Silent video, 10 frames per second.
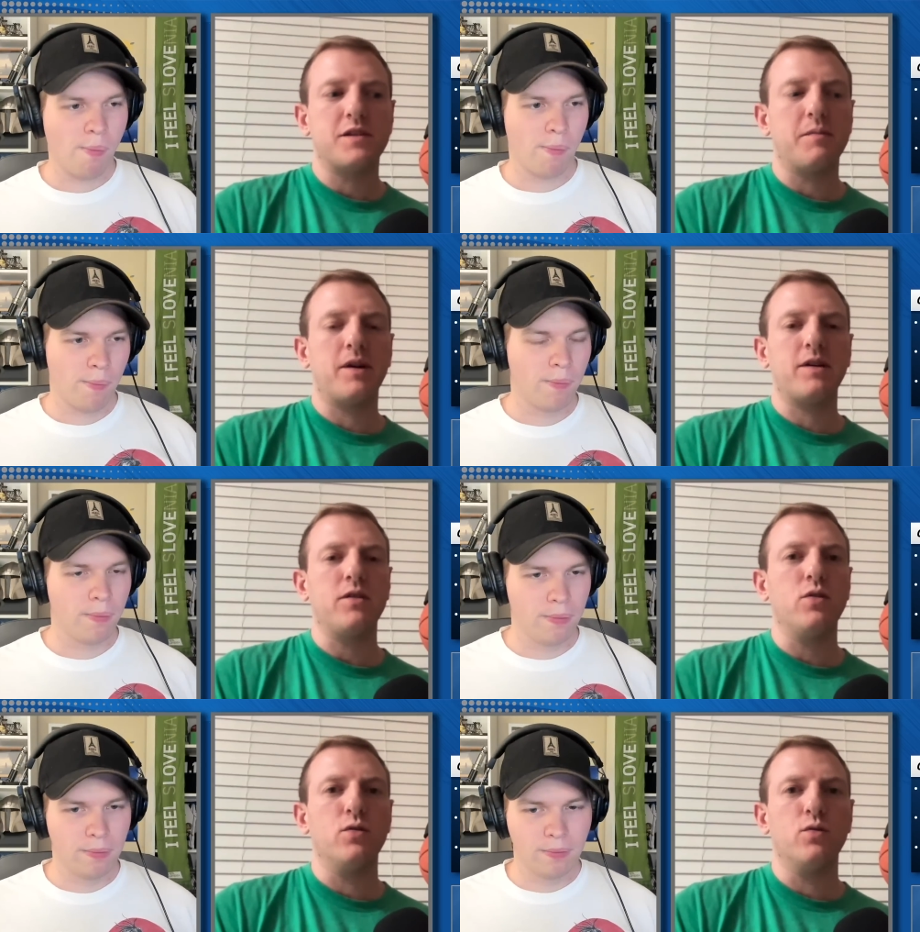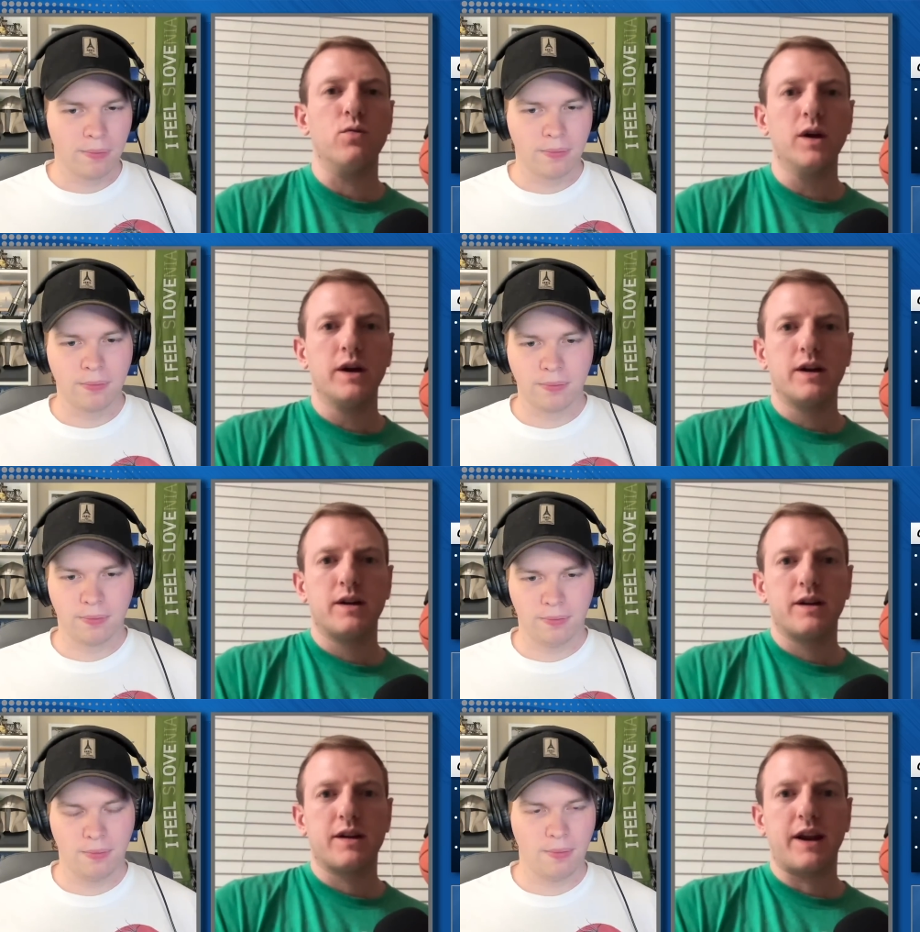Speaker 1: somebody who
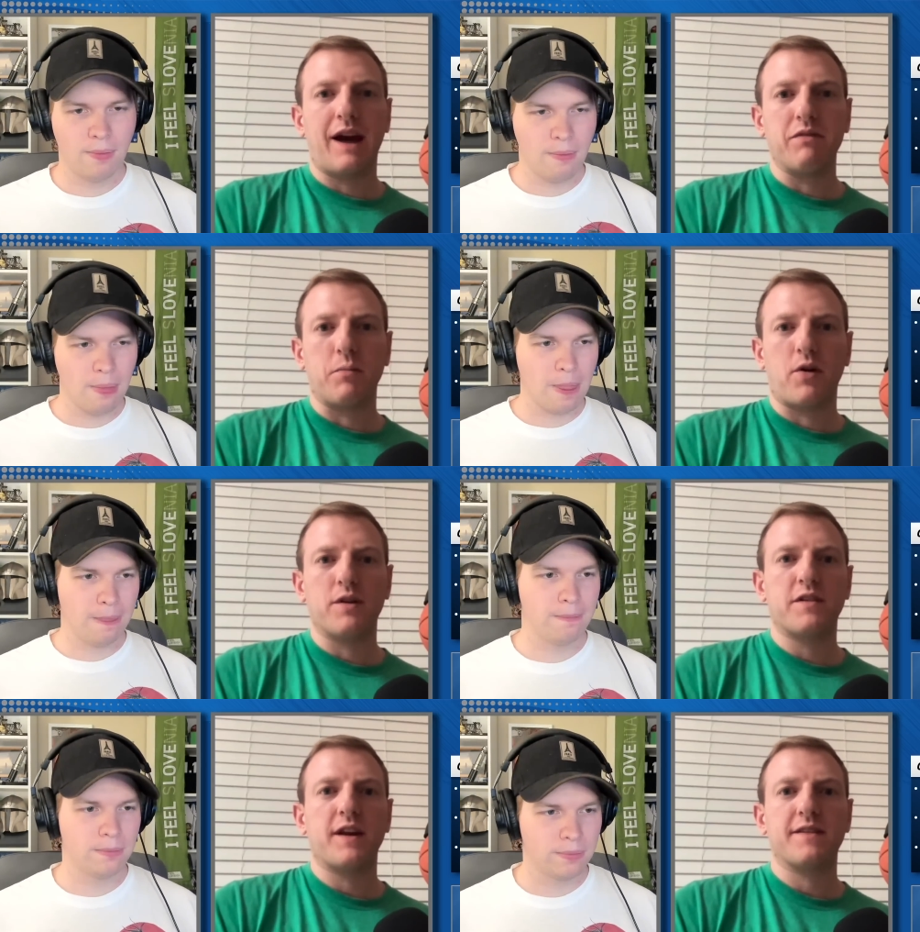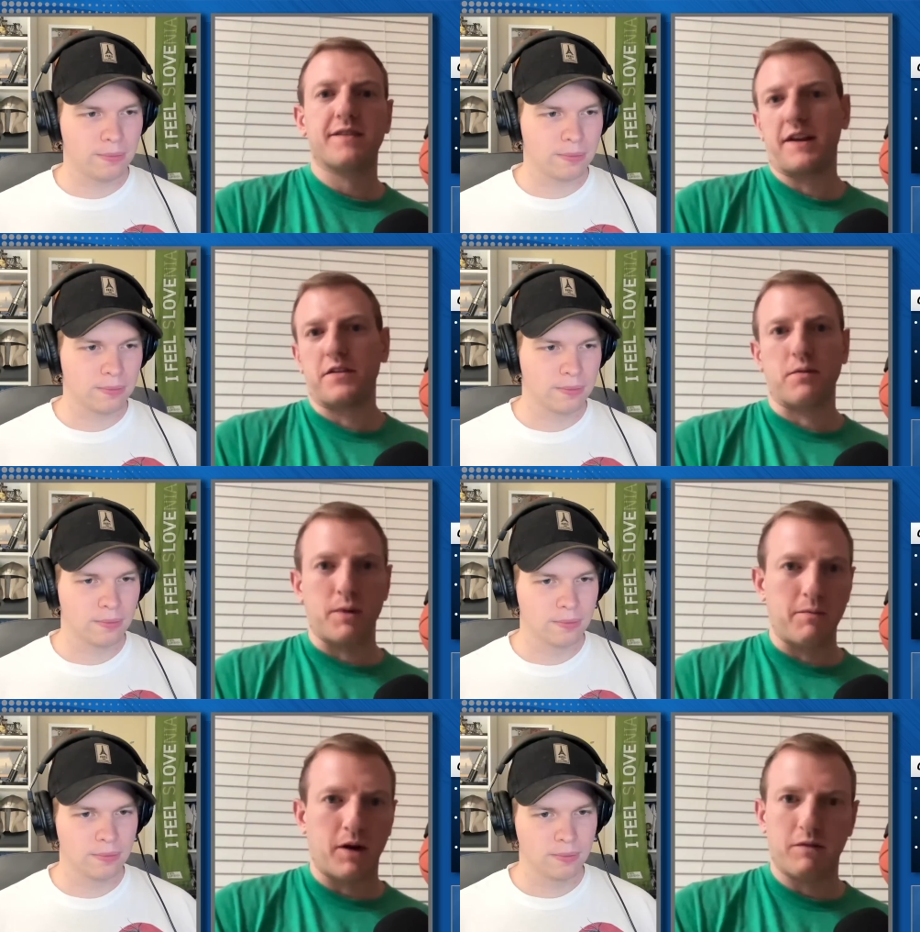can have the ball in his hands, get to the
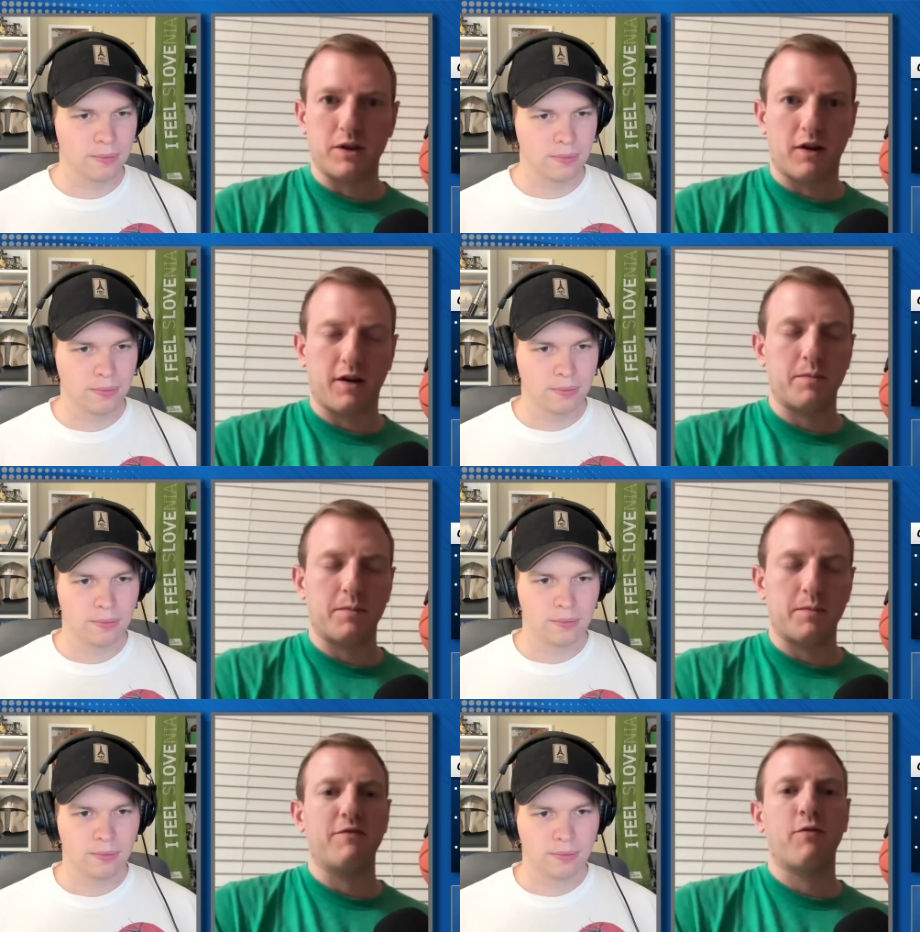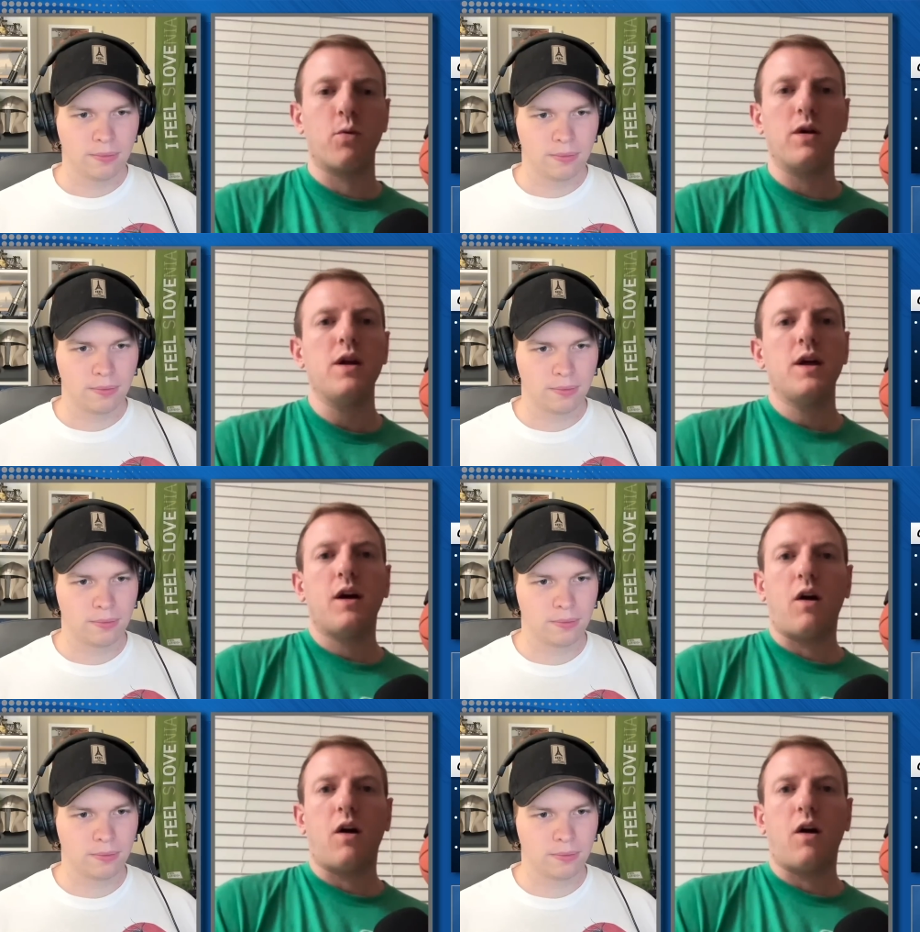rim like we talked about before,